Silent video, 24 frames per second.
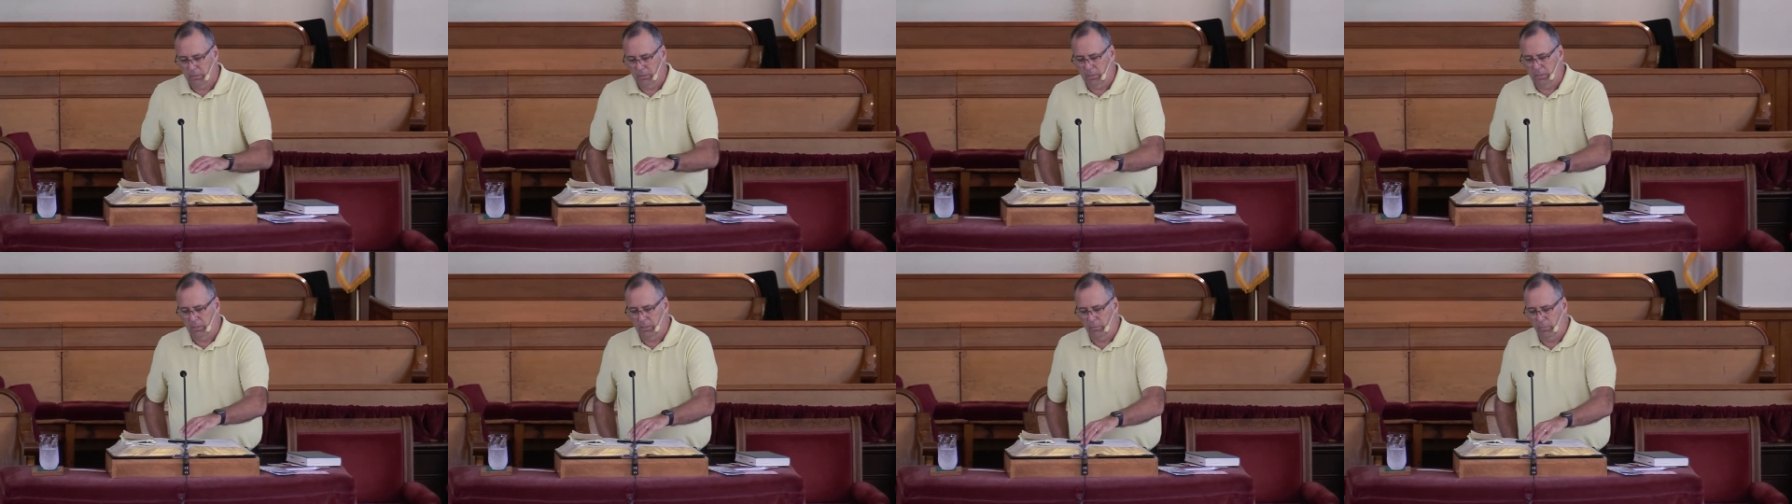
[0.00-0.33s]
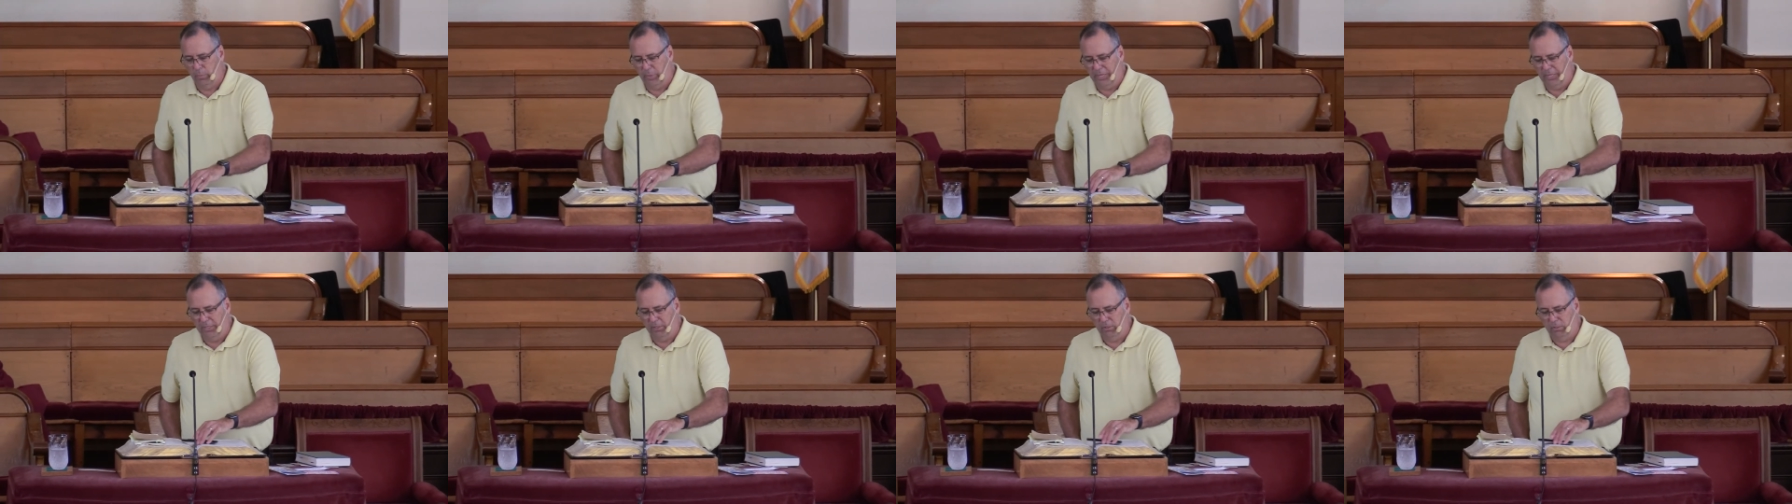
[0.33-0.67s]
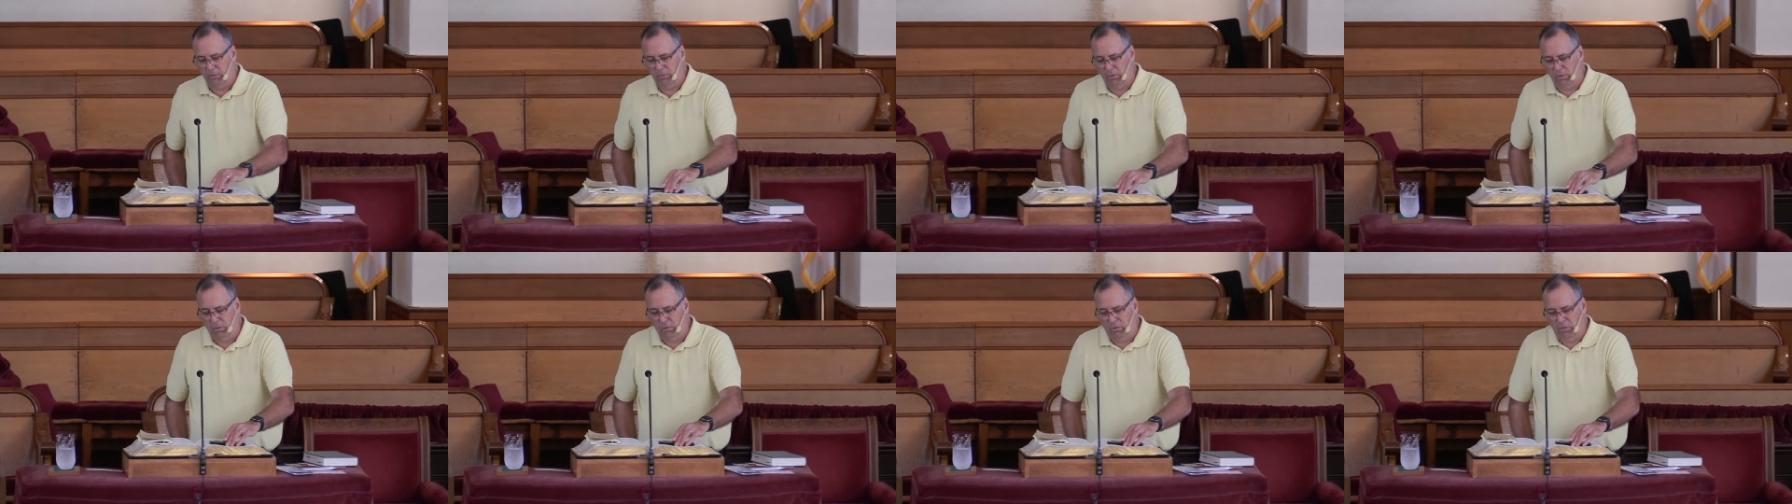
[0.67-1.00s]
then the bad
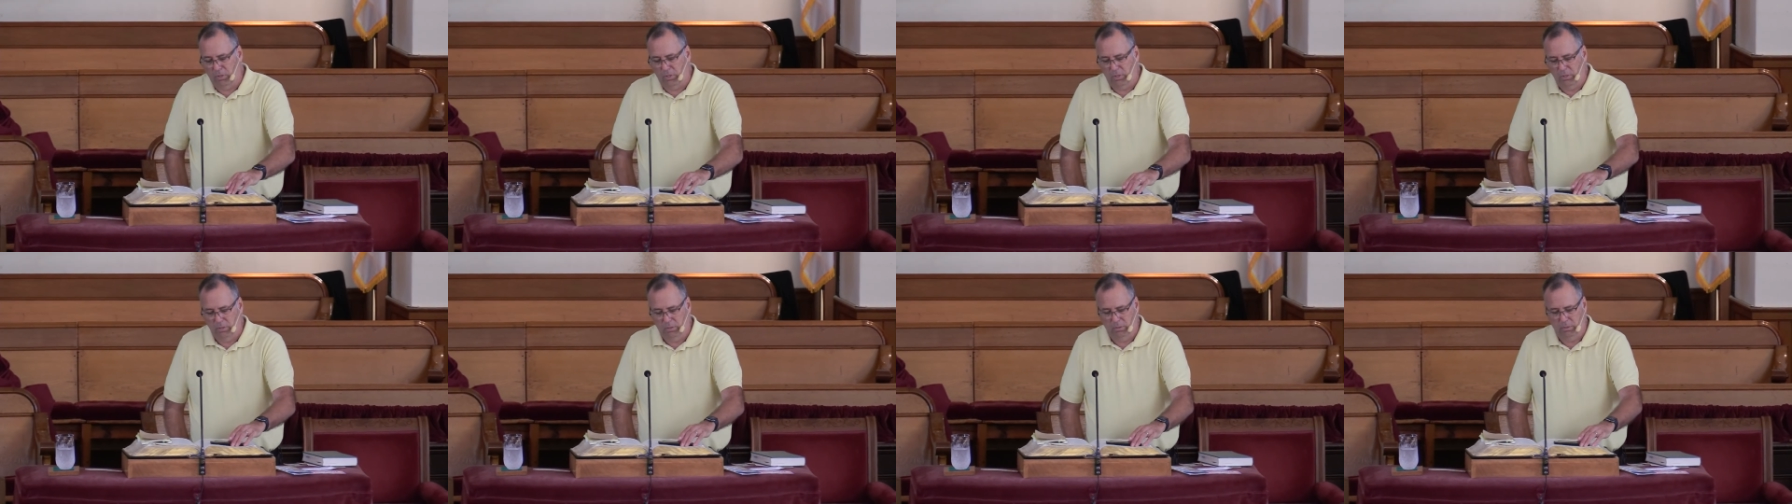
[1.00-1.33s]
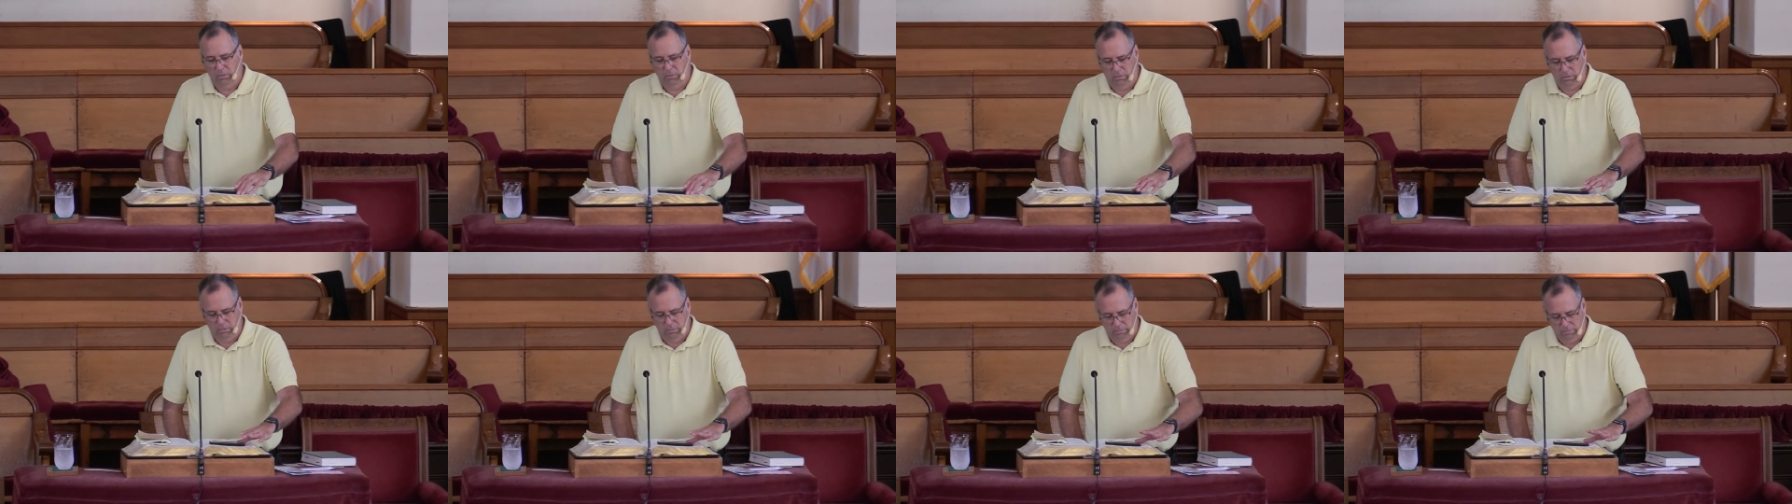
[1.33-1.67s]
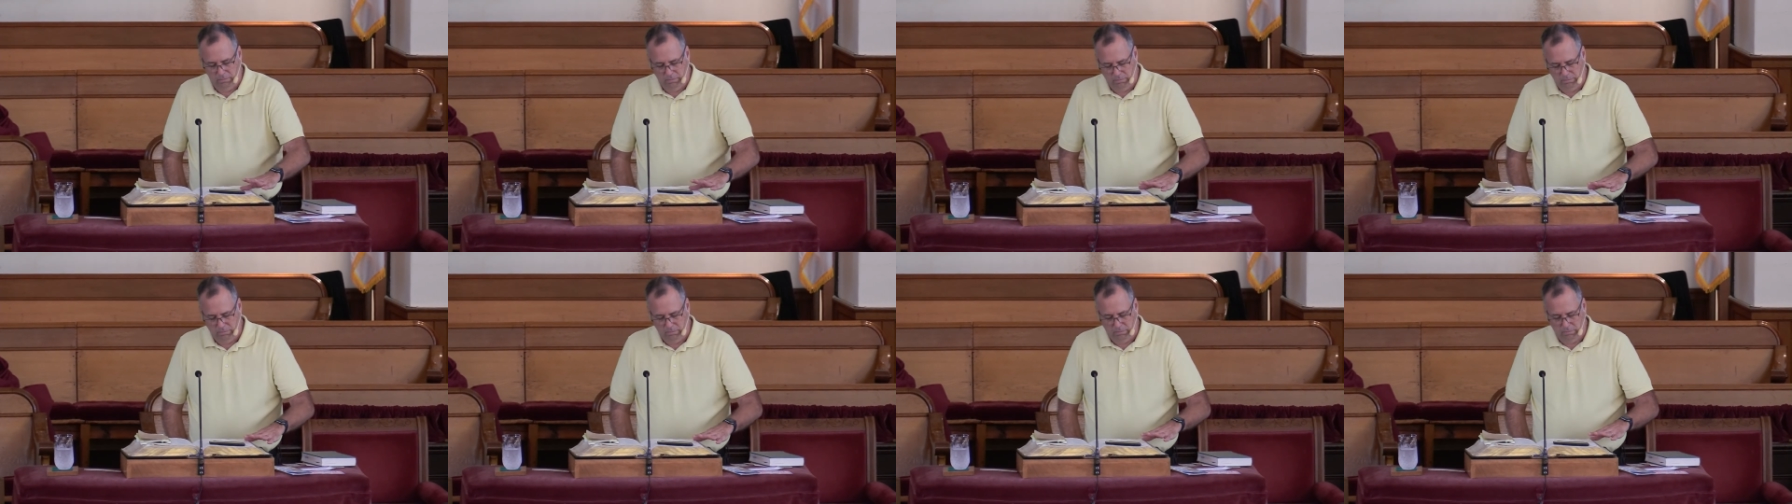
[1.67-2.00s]
story
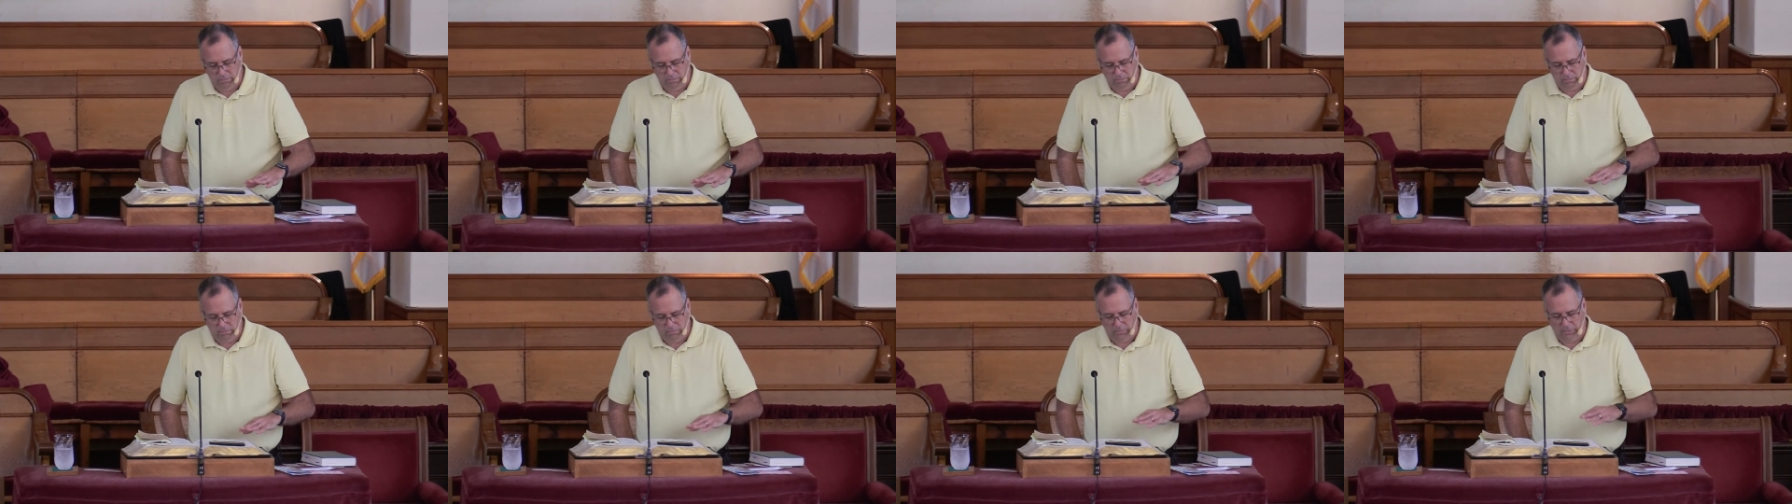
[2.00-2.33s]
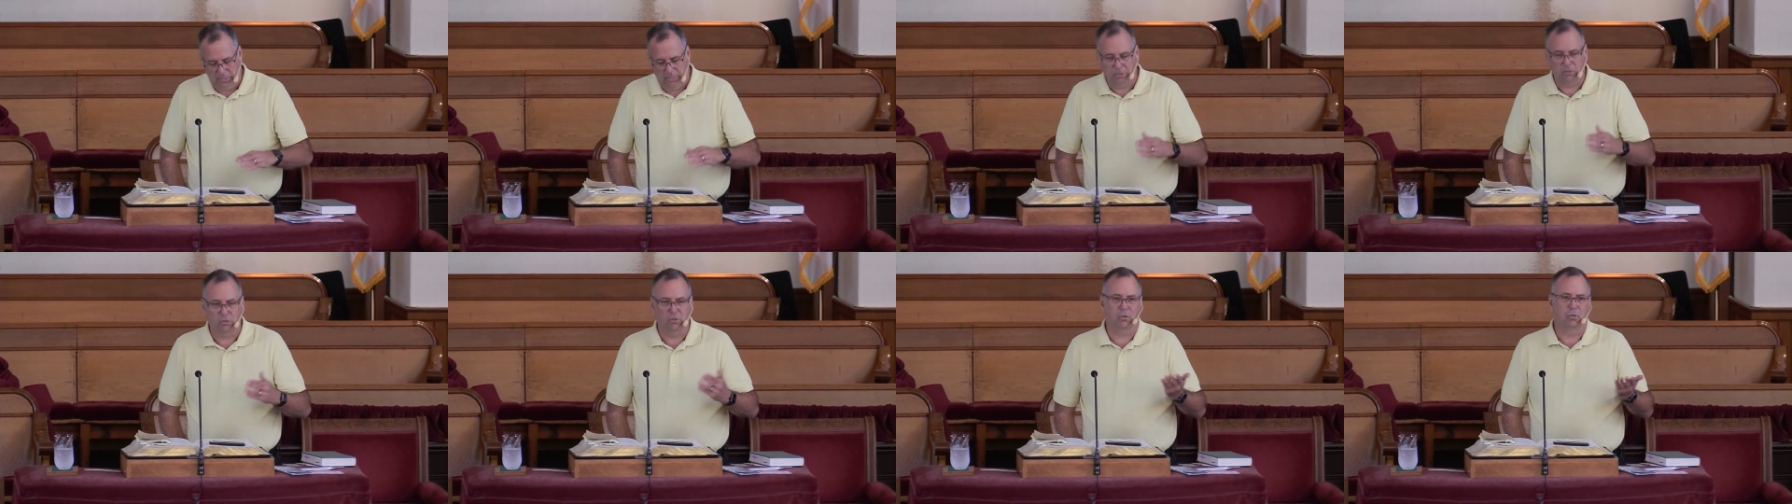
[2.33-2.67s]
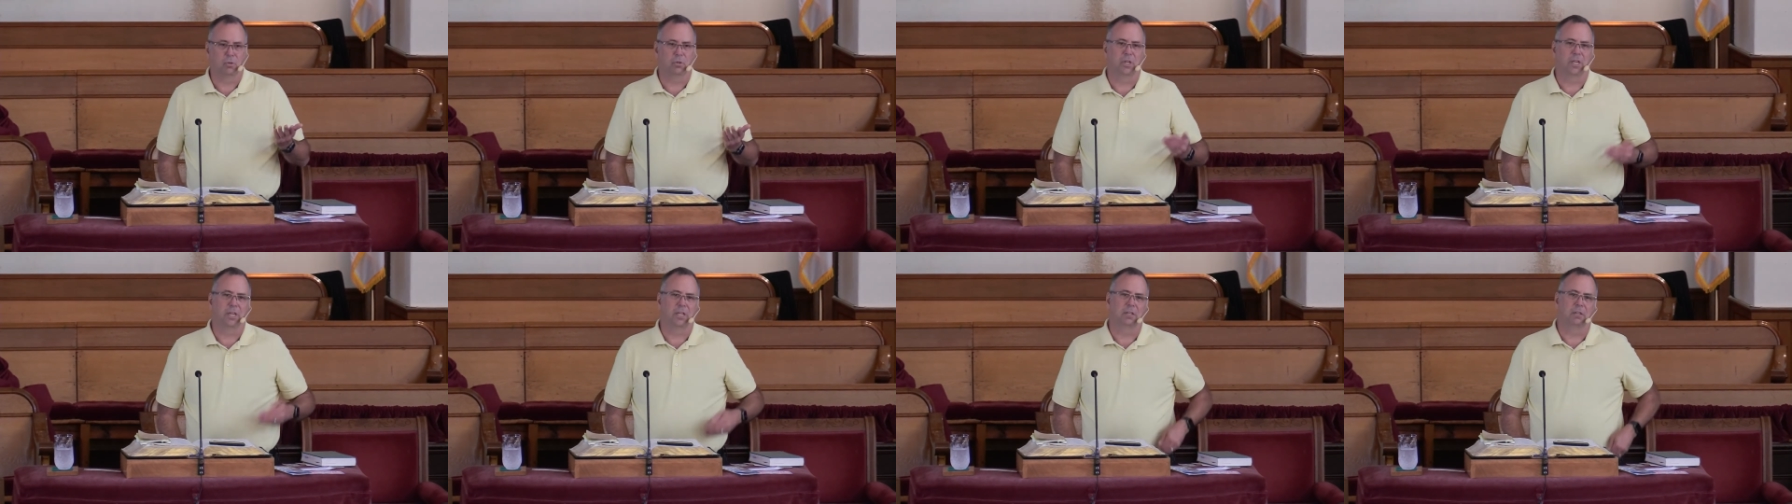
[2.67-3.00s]
has a
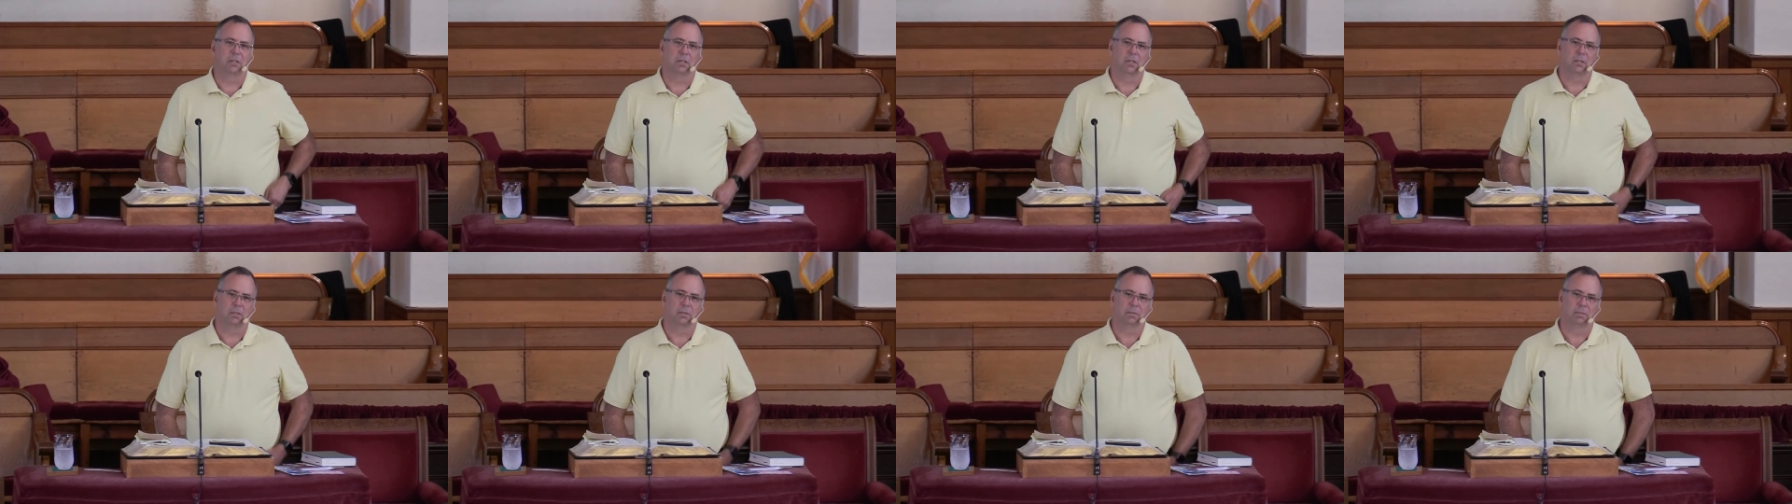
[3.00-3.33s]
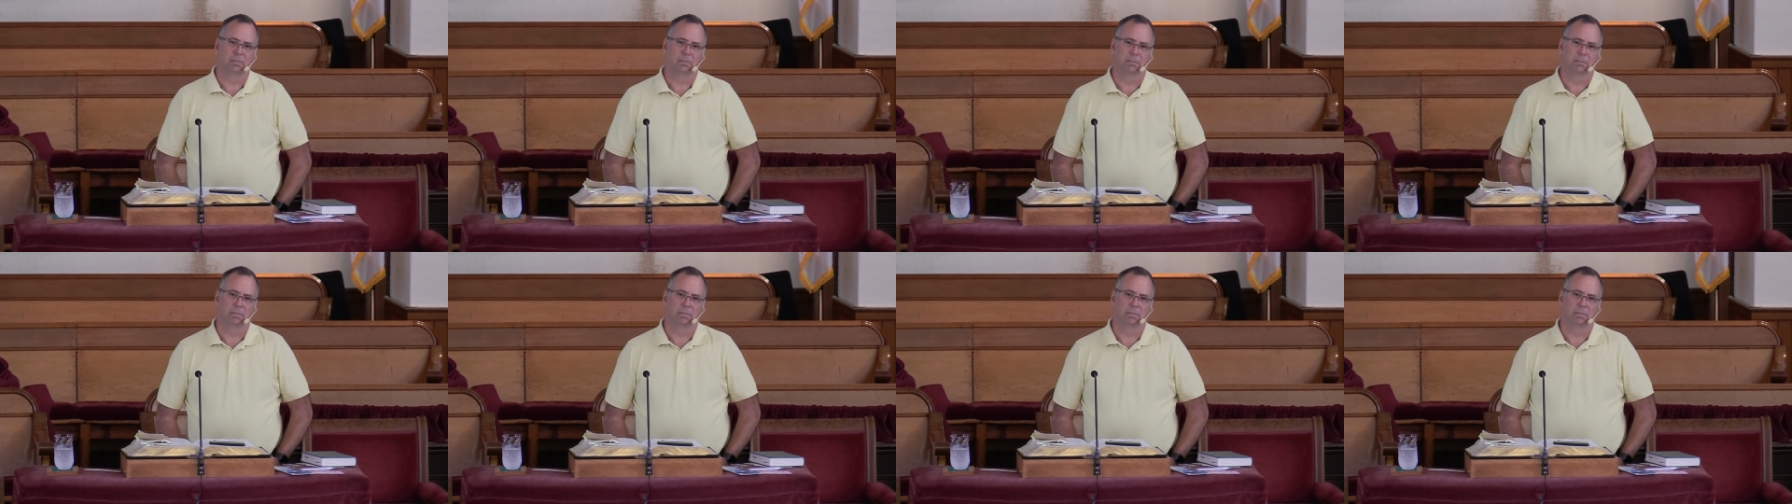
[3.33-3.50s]
good ending.